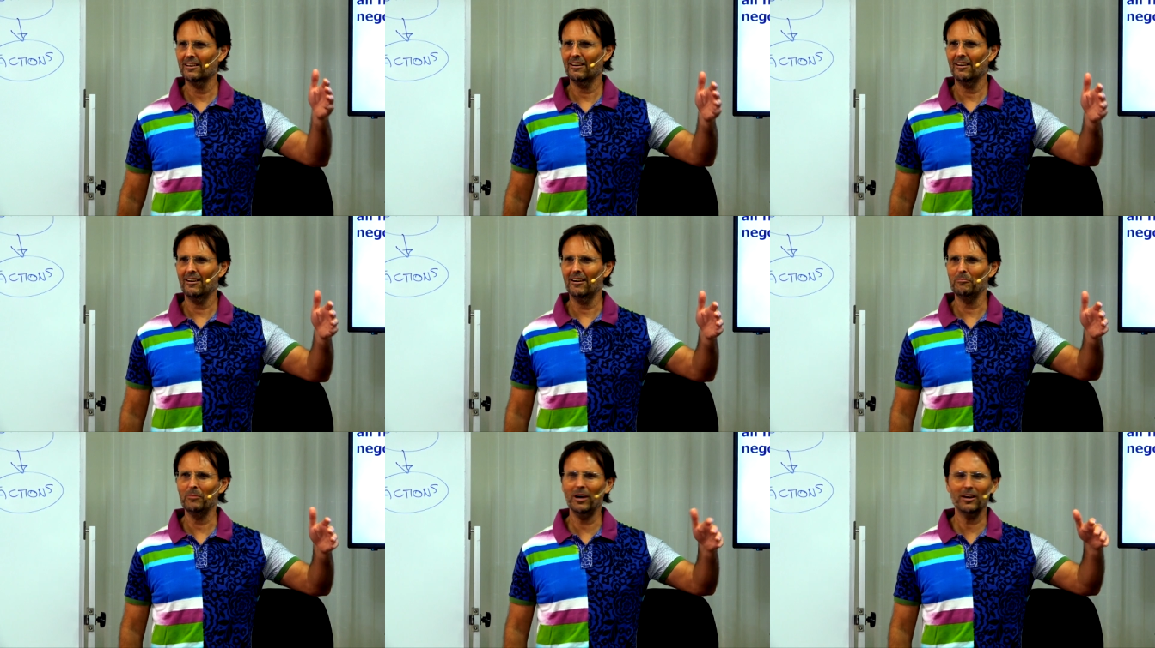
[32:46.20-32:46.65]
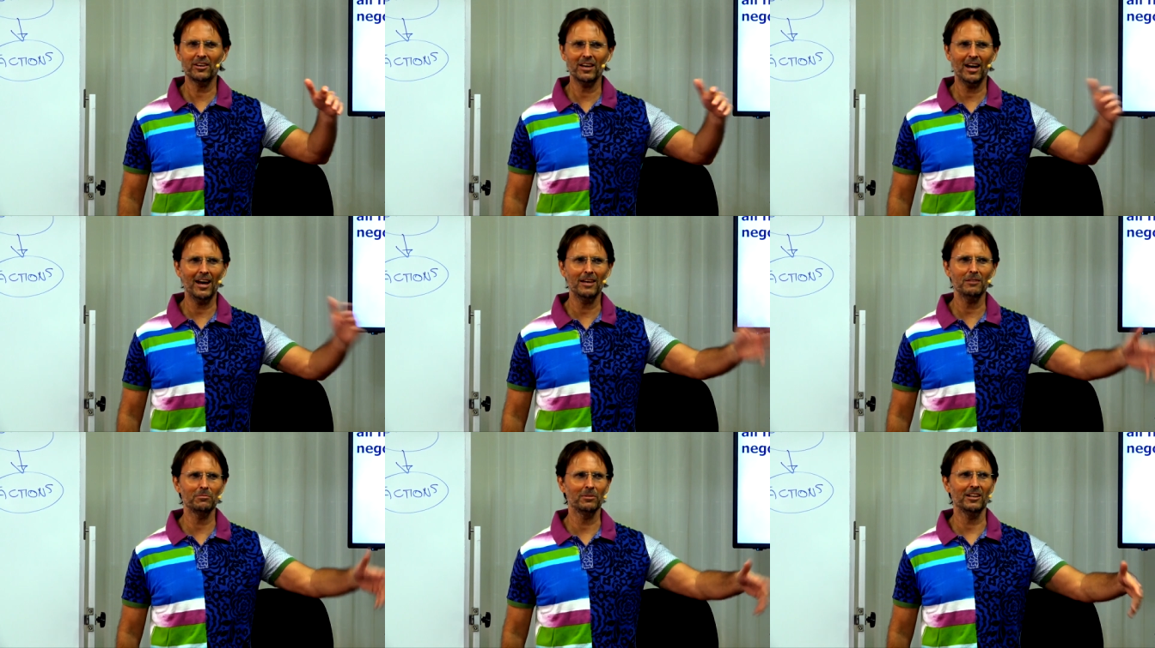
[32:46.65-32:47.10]
I'm
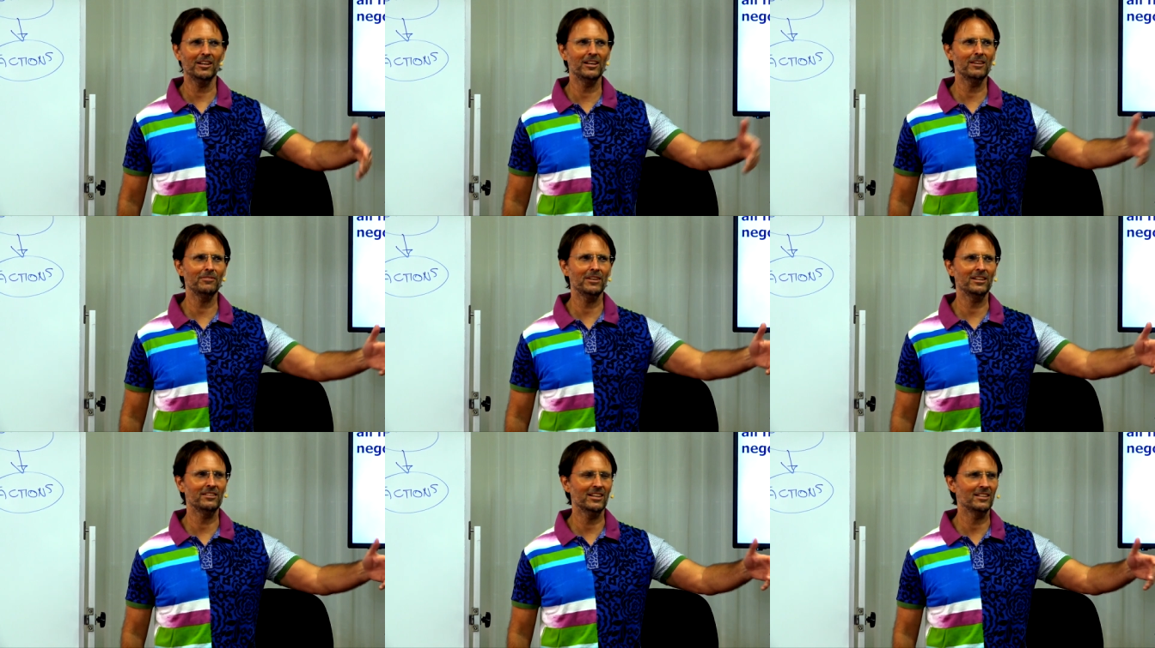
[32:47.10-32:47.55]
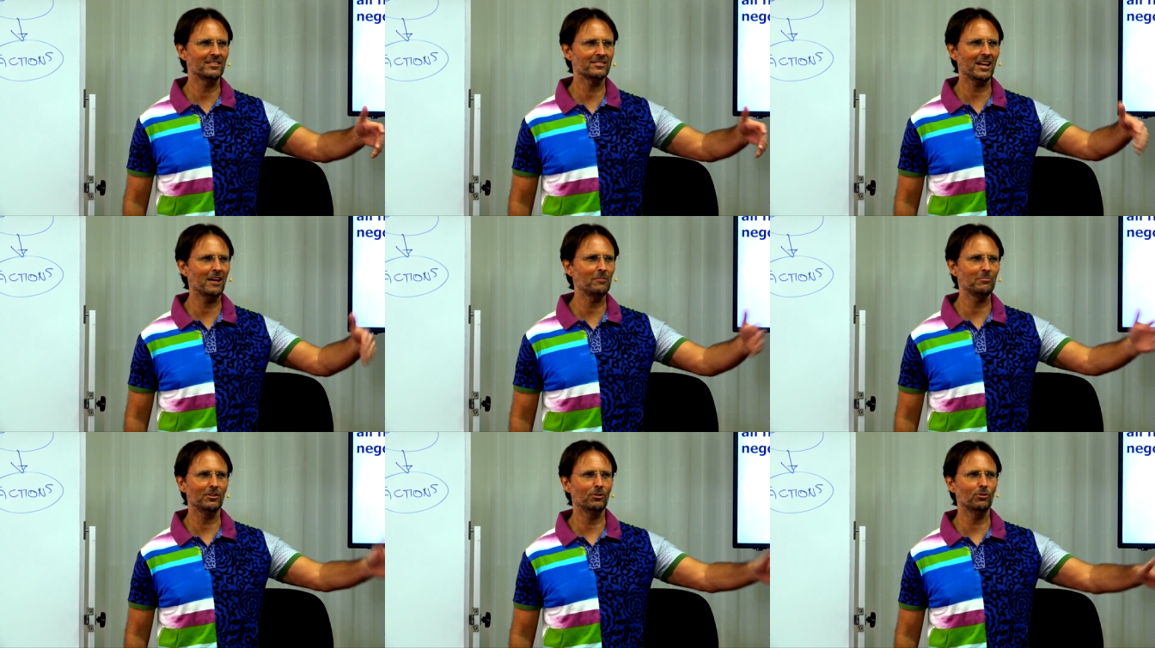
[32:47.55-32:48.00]
okay believing that
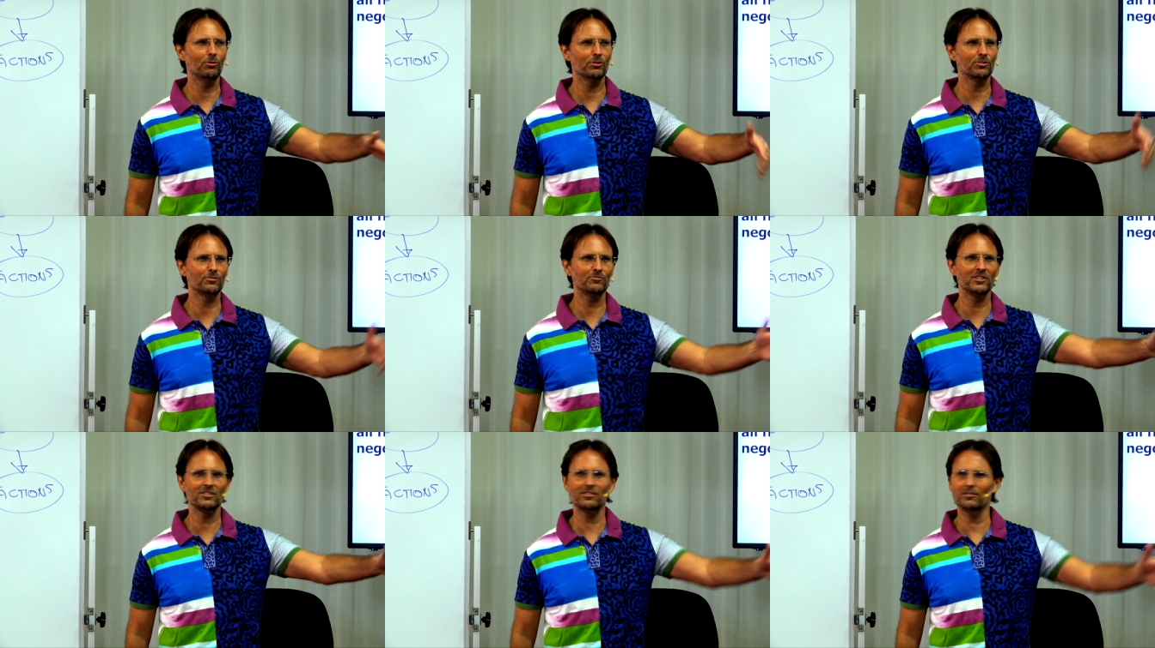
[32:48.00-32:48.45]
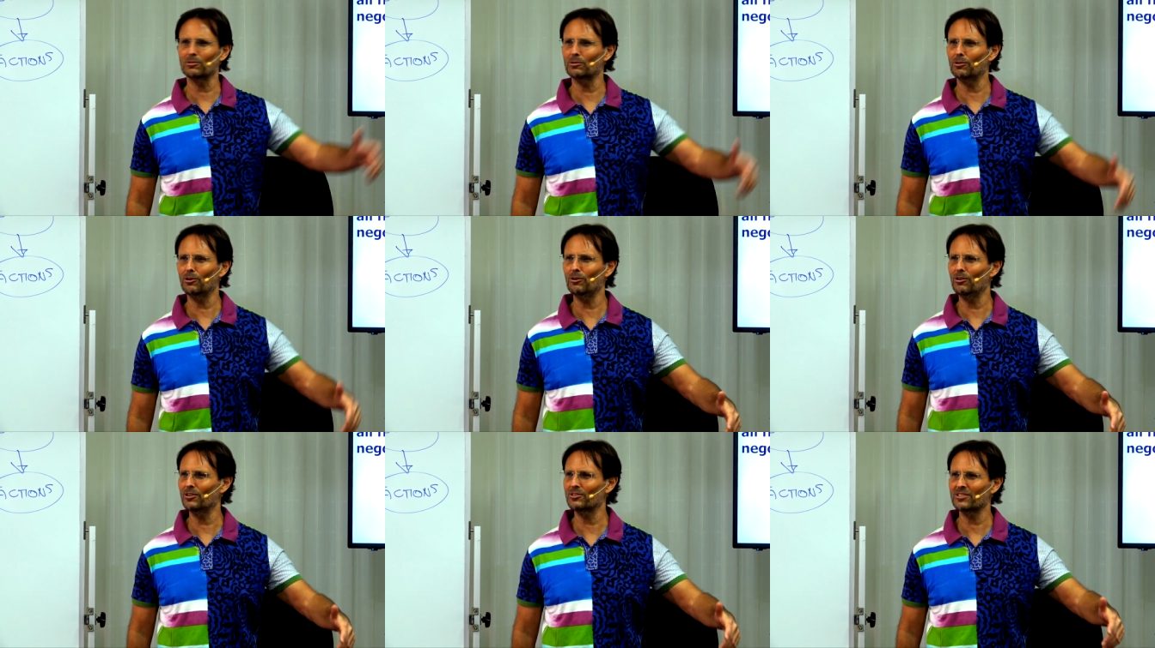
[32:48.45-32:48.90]
some laws, physical
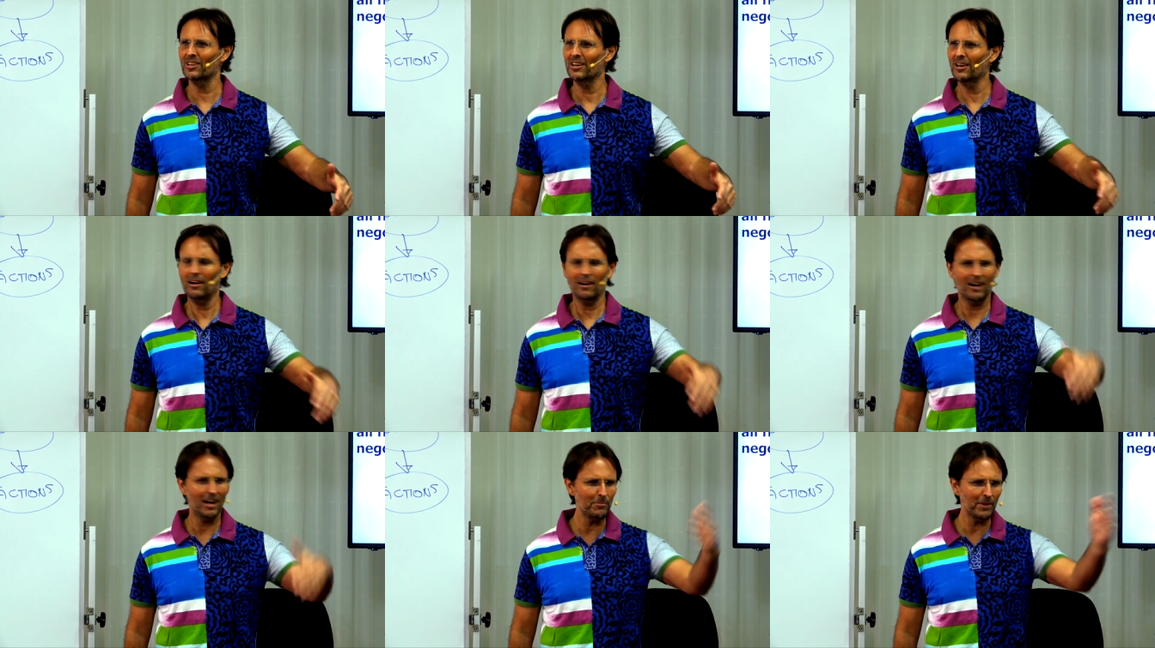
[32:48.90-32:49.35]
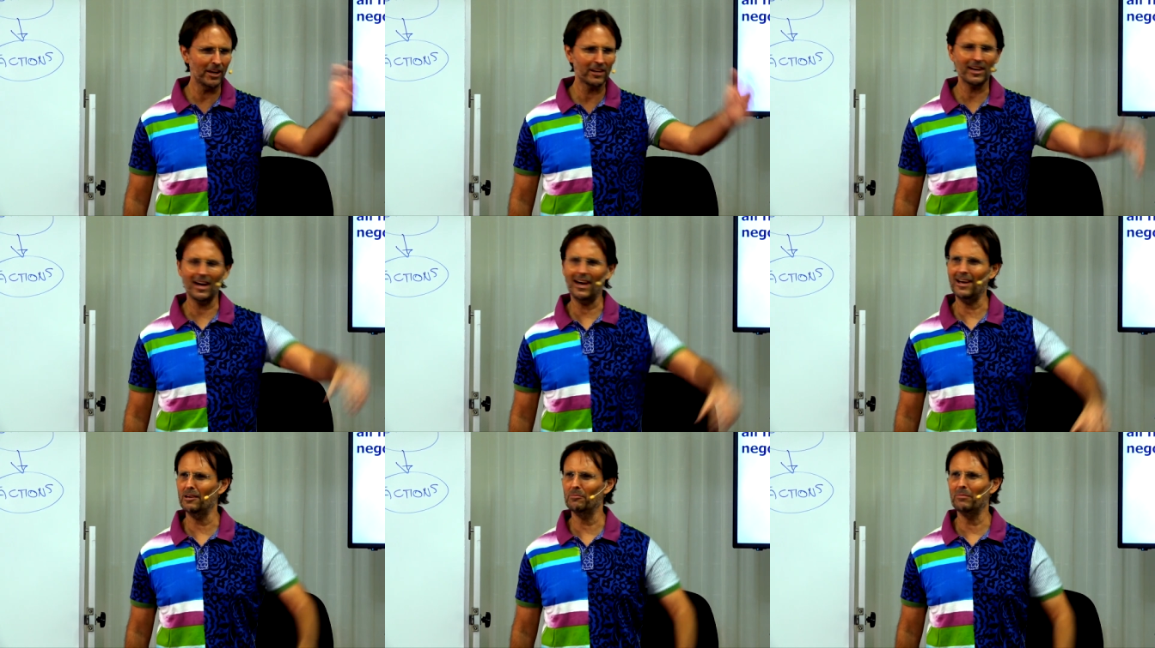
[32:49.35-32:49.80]
laws, I'm
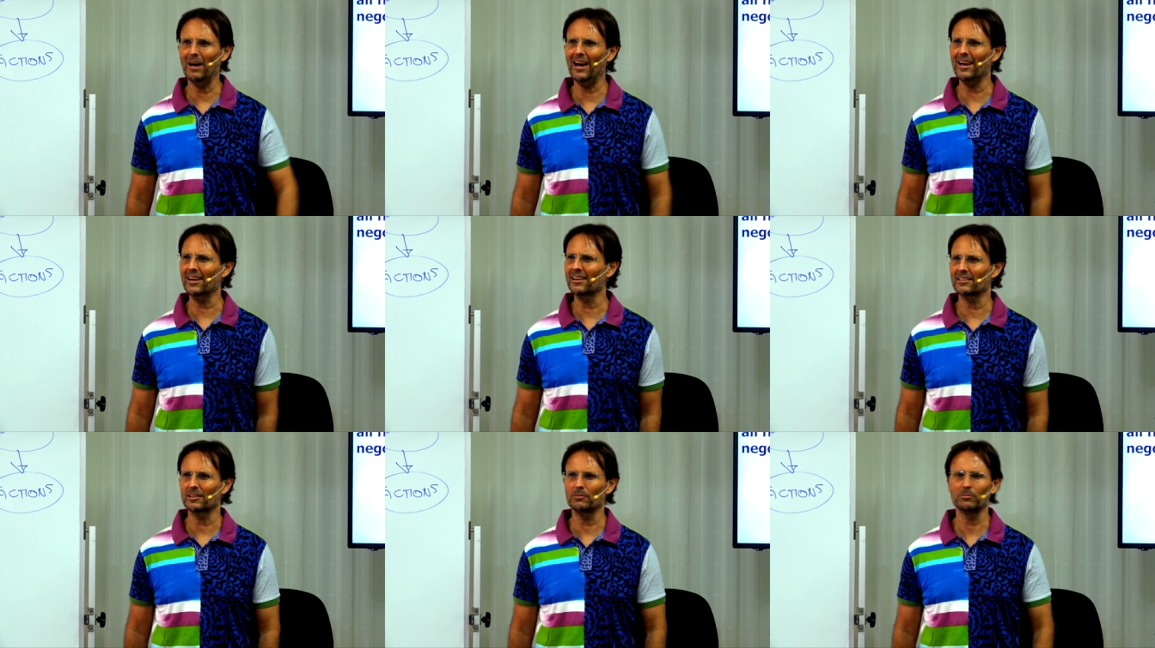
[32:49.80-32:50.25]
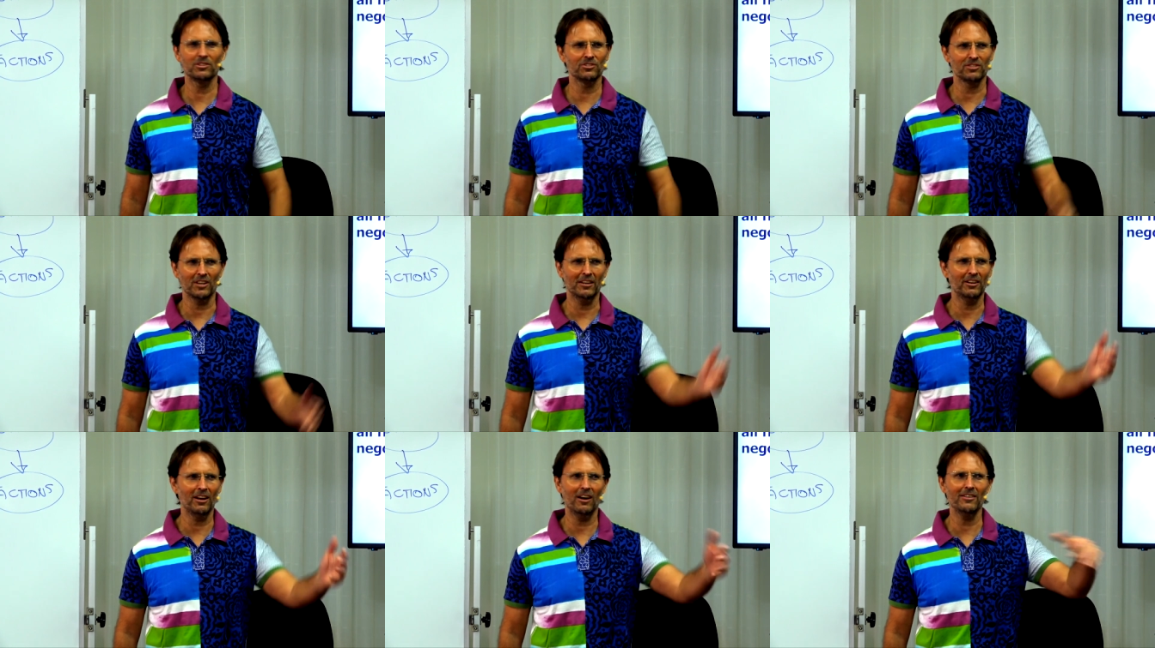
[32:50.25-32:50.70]
okay obeying them
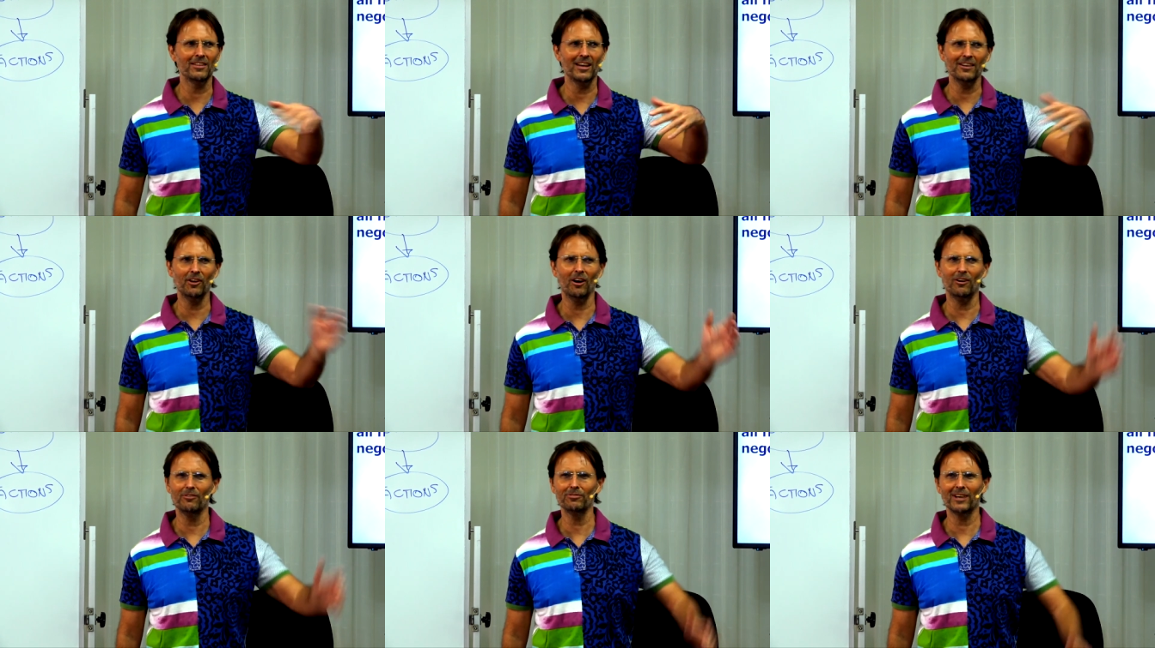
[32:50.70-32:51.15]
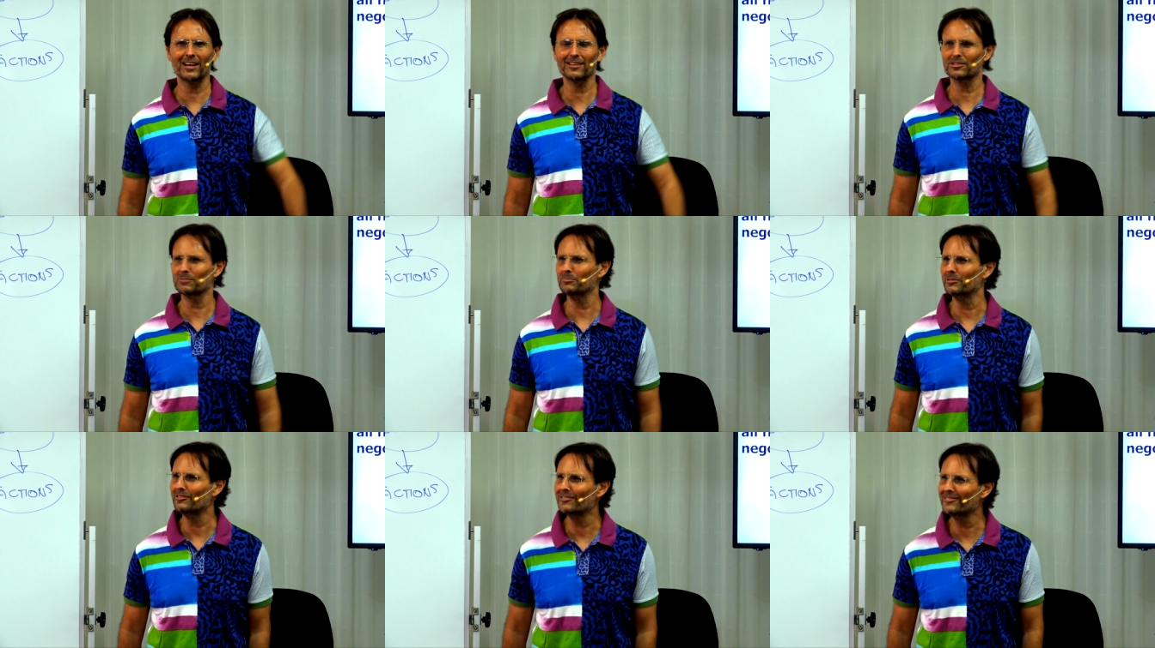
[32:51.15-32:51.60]
because I know they're not
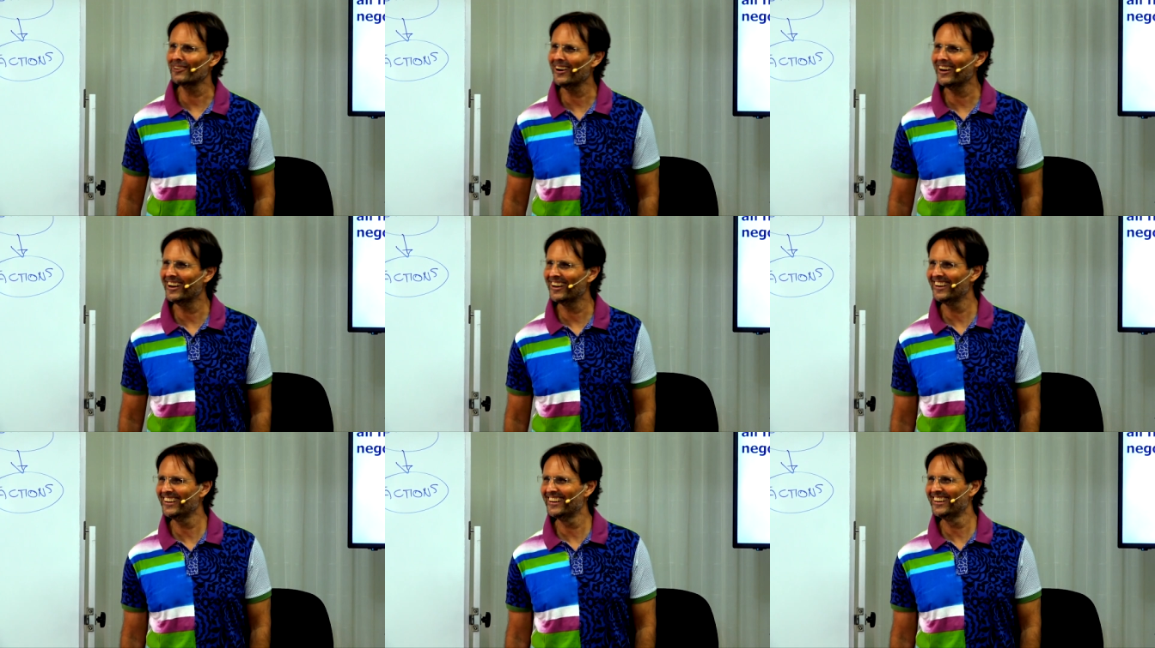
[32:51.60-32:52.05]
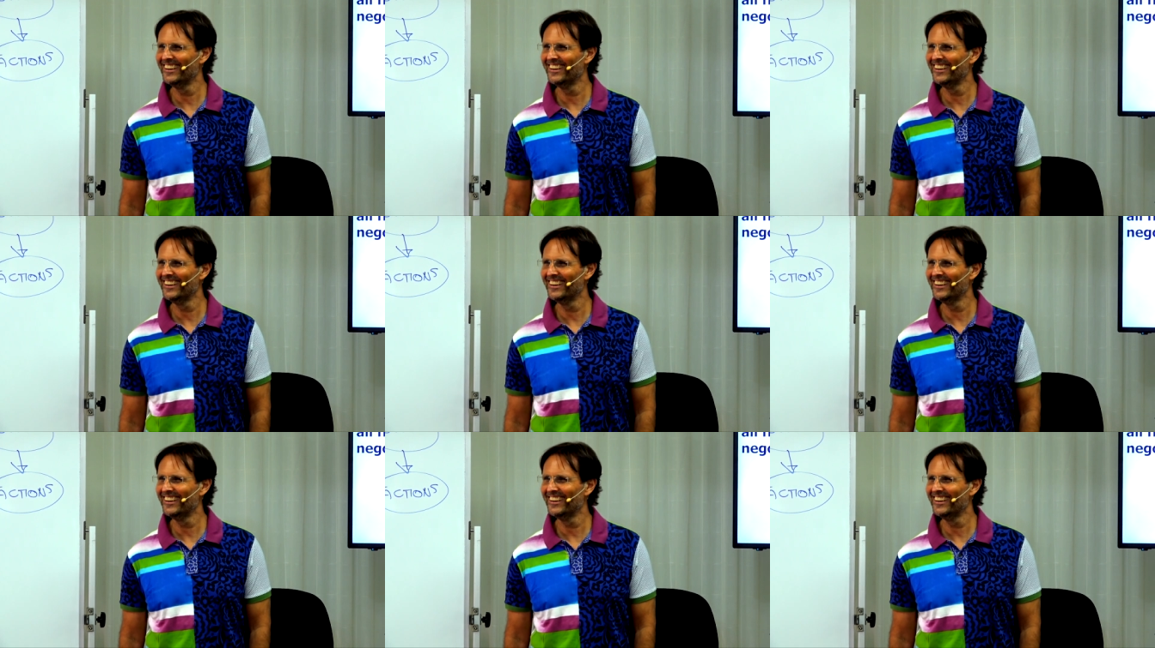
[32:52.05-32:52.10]
flexible, right?